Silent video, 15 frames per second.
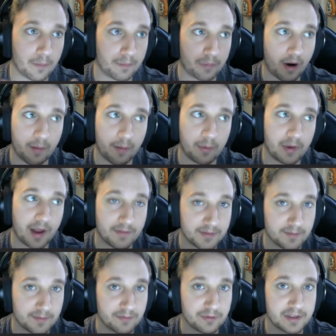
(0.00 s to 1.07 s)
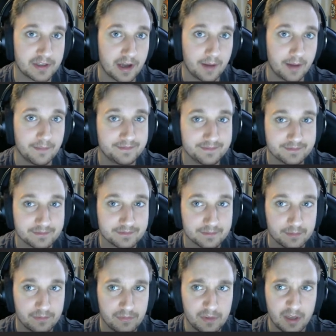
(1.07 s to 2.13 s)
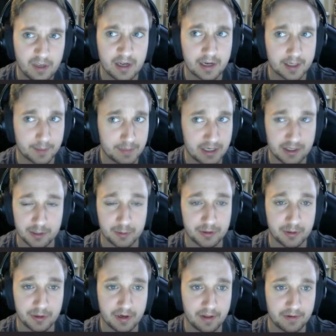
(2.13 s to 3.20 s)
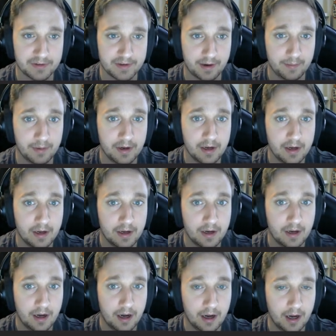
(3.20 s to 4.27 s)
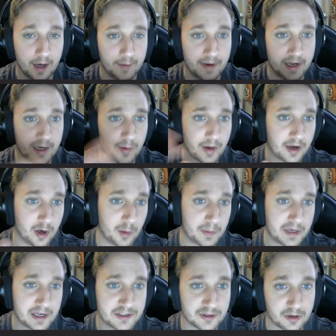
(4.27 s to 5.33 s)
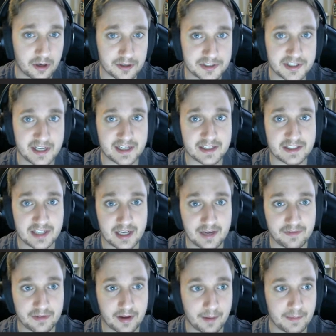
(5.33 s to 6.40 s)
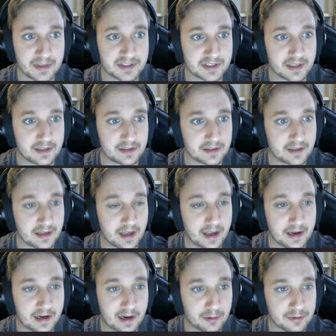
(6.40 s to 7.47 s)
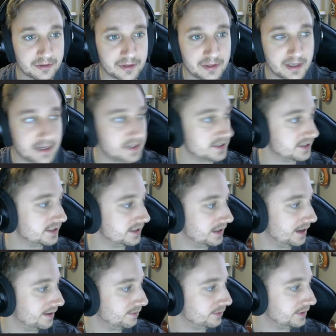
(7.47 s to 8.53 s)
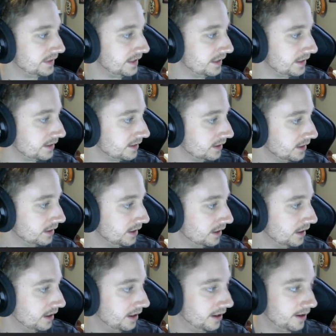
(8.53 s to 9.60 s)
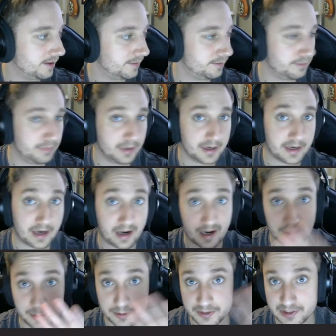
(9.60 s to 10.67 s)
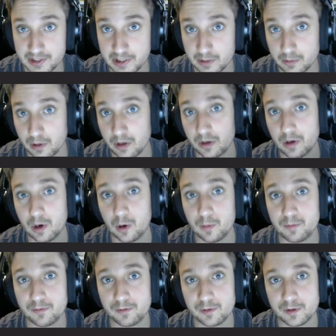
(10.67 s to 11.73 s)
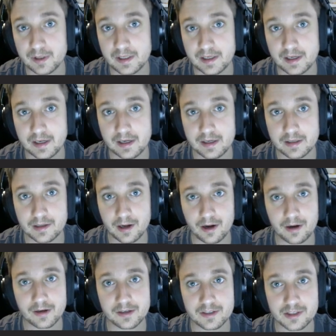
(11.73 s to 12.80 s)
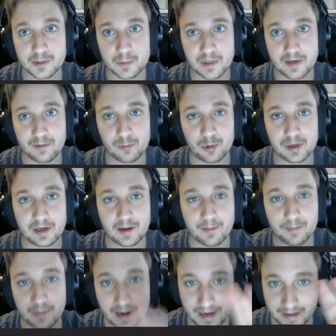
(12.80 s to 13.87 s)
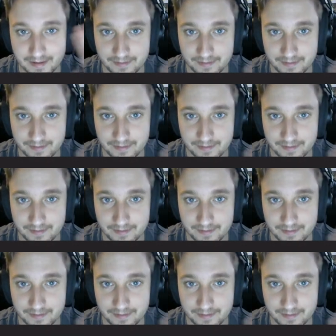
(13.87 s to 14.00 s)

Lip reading: probably have some free time, and I can meet with you another time. Anyway, I hope you guys are all staying safe. I miss getting to hang out with you guys every day. But I will see you all hopefully in August whenever we come back.